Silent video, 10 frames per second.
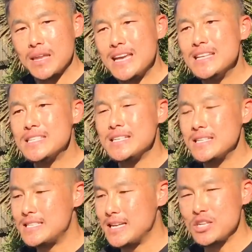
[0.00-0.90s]

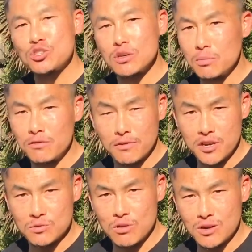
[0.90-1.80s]
isn't suitable for
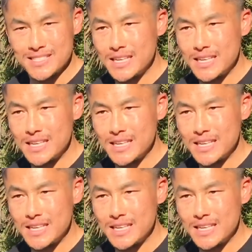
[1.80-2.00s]
those woks.